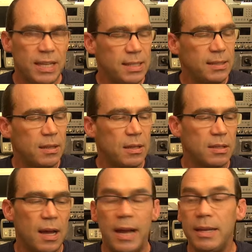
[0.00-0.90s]
tested
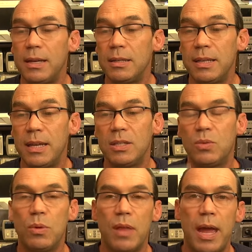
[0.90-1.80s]
this, I did a
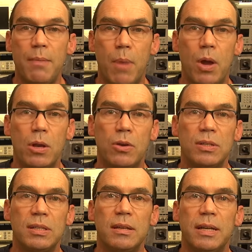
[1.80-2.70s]
test with a
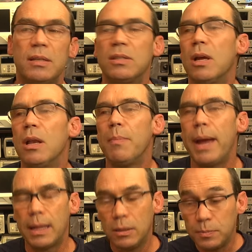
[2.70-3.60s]
monocrystalline solar
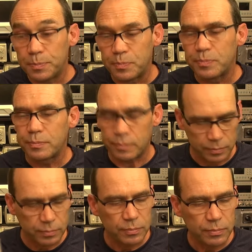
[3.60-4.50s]
panel.
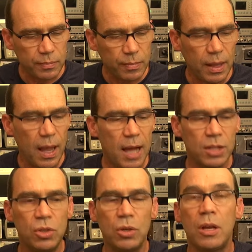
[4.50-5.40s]
I
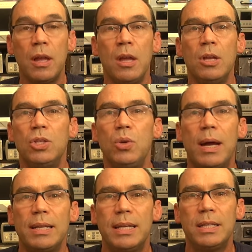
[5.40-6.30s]
took two
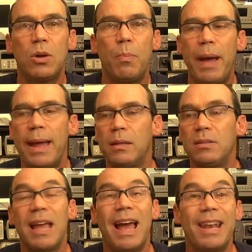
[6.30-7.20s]
identical
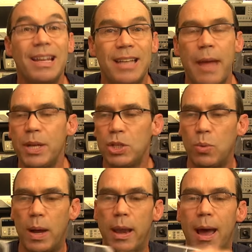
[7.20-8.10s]
panels and I
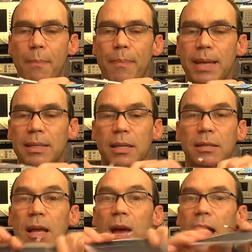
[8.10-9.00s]
damaged one. I bent
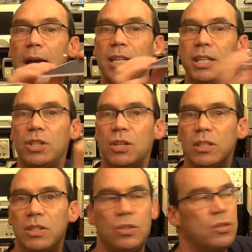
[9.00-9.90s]
it. I actually took
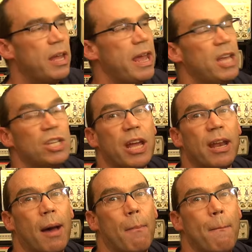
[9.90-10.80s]
it to the edge
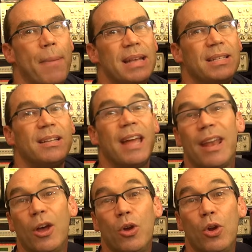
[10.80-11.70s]
and I bent it
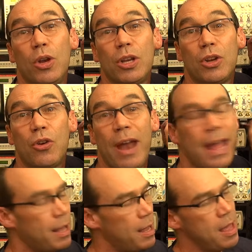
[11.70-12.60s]
and I heard it
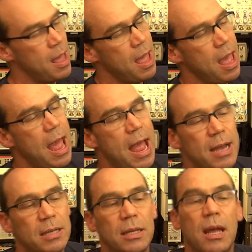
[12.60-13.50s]
crack,
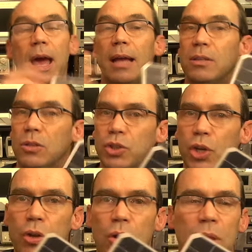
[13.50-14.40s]
and as I'll
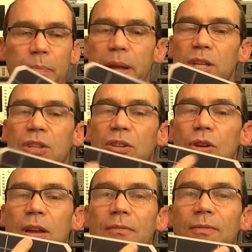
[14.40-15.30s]
show you on the bench, you